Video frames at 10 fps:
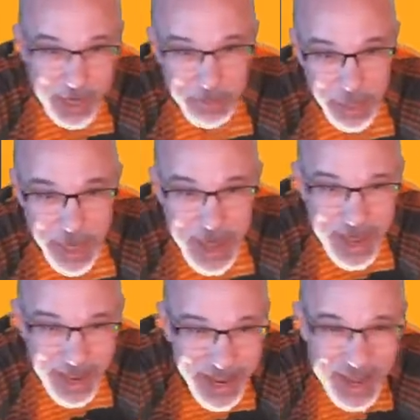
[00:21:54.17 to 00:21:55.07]
me
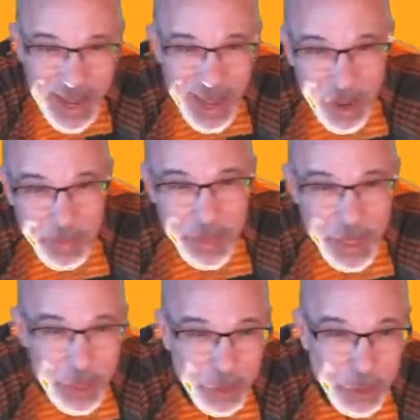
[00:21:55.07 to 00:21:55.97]
be a
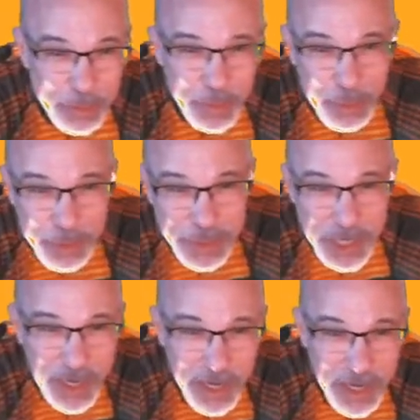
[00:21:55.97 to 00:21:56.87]
huge boost.
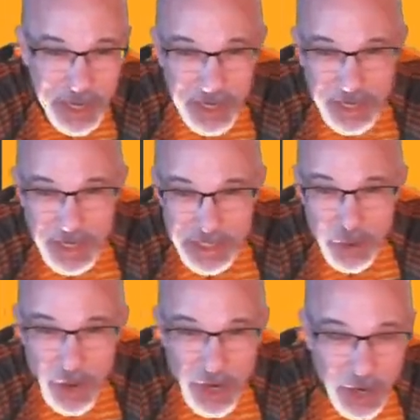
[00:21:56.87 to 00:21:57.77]
So
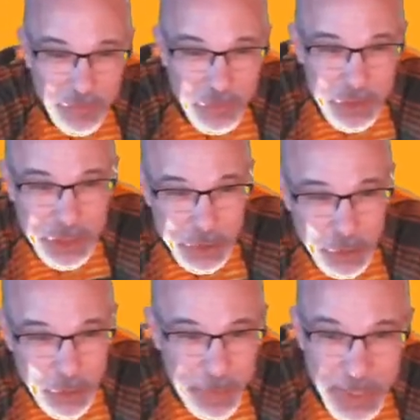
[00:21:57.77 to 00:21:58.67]
I'd love for you to
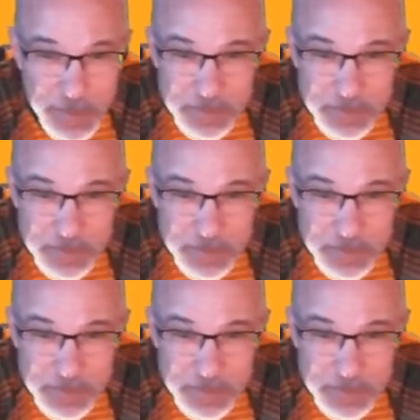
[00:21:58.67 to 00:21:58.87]
join me.